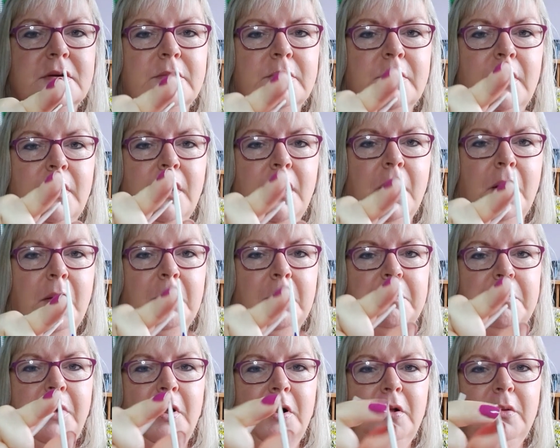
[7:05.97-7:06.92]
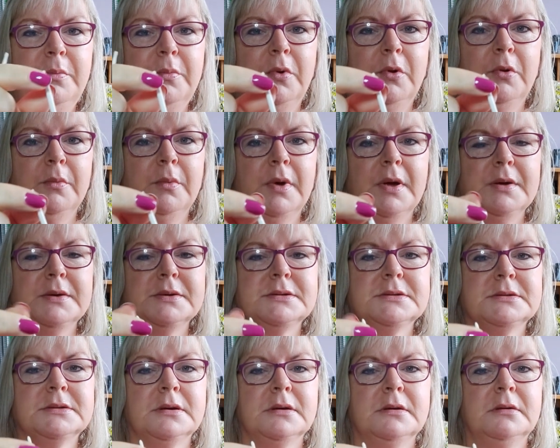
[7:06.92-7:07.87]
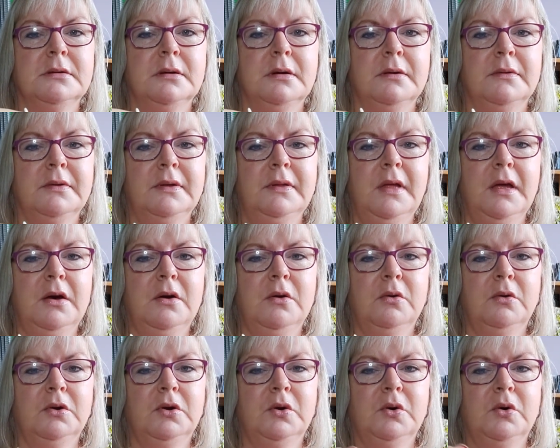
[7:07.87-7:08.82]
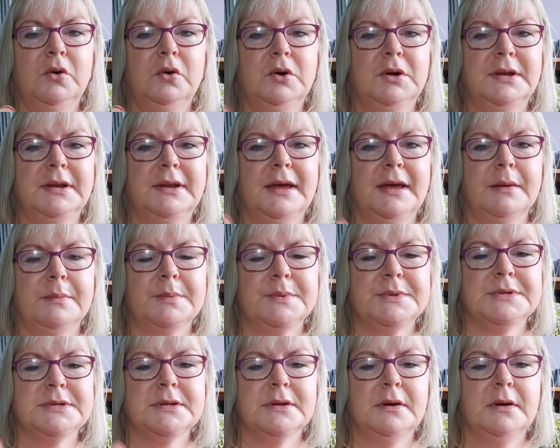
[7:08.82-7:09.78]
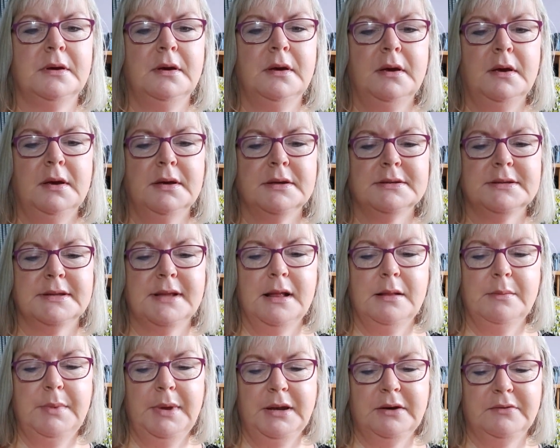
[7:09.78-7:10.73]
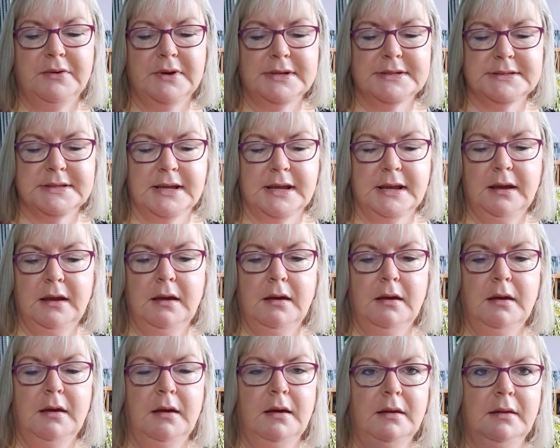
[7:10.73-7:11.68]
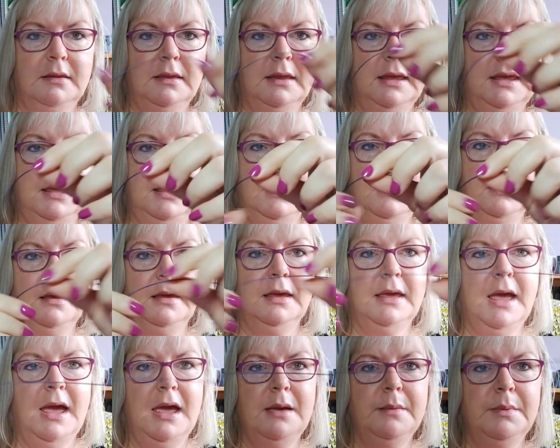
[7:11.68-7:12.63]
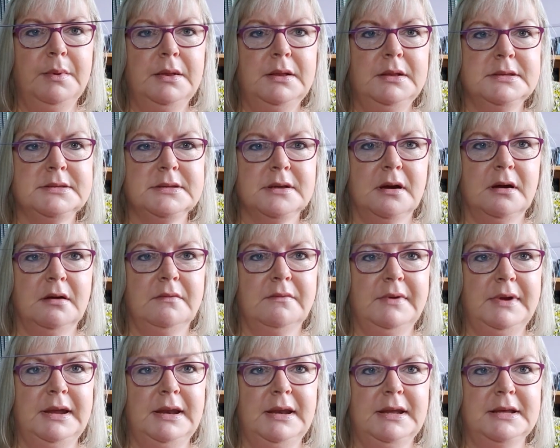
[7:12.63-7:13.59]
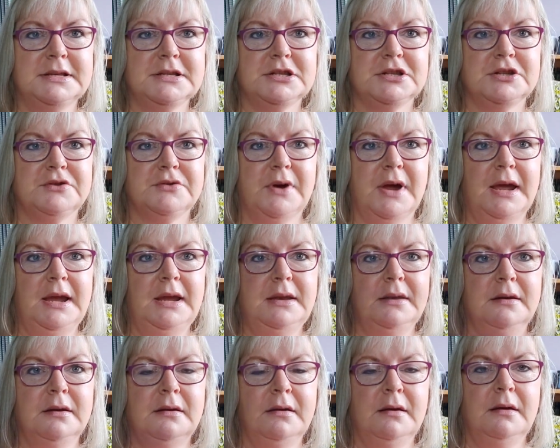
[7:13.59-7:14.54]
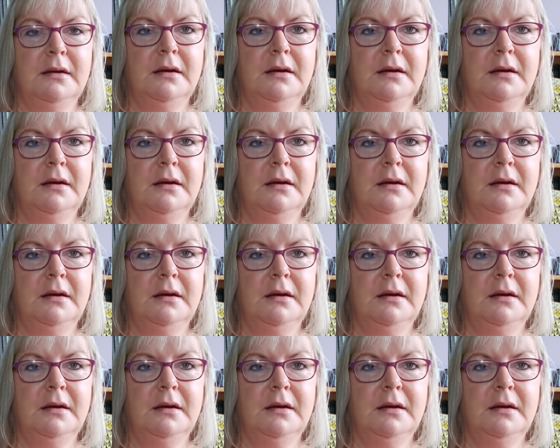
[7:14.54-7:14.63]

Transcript: of bulb almost. I think they're called hook tips. So that'll be interesting. The cables are really straight.